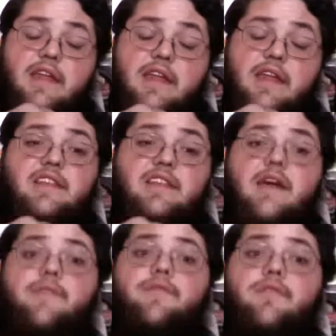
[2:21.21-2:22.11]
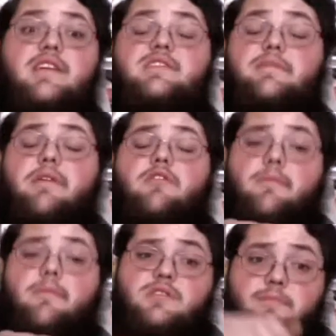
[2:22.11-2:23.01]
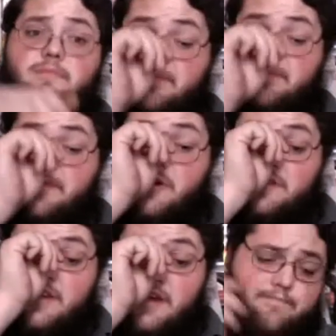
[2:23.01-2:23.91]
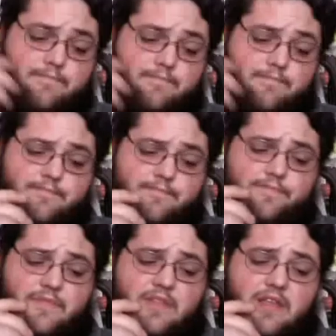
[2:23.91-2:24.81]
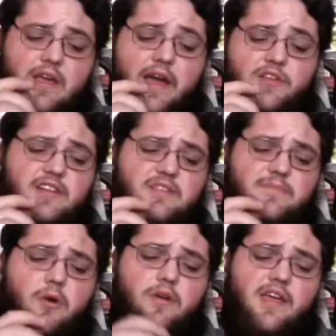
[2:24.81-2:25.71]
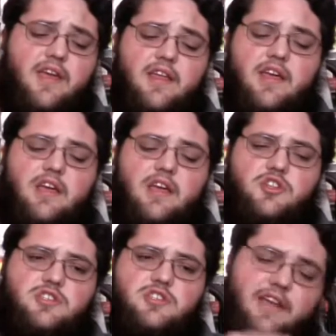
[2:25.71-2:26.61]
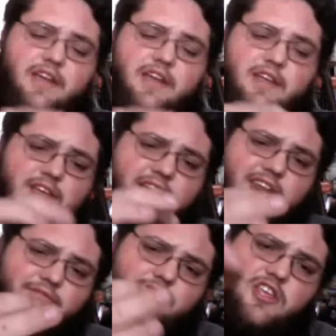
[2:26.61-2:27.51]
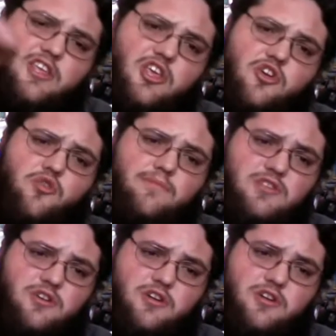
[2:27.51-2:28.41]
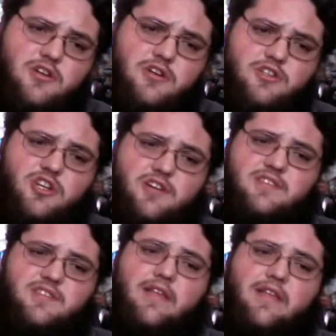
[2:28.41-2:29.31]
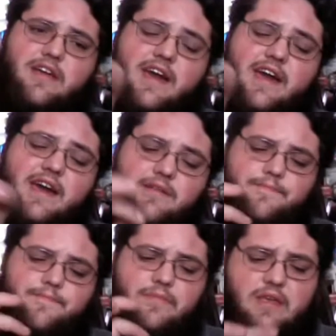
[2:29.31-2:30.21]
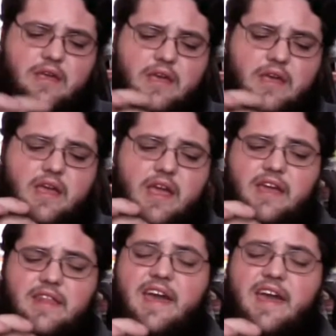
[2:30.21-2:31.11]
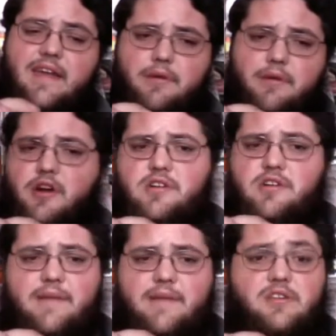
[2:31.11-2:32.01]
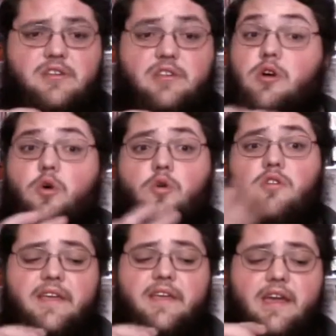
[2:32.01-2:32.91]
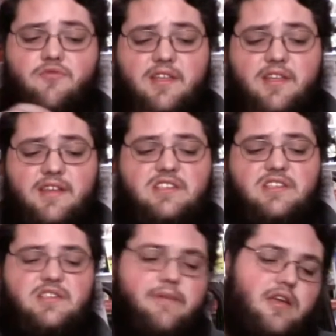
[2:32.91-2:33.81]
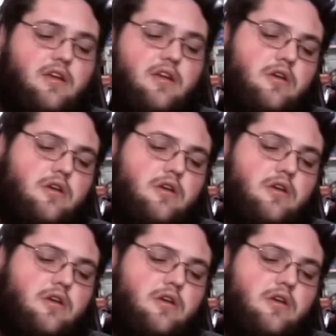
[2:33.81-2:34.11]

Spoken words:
and it definitely needs to be crumbled to be smoked. I tried smoking it in just like kind of cubes or chunks about like that, and that burned absolutely horribly. It really needs to be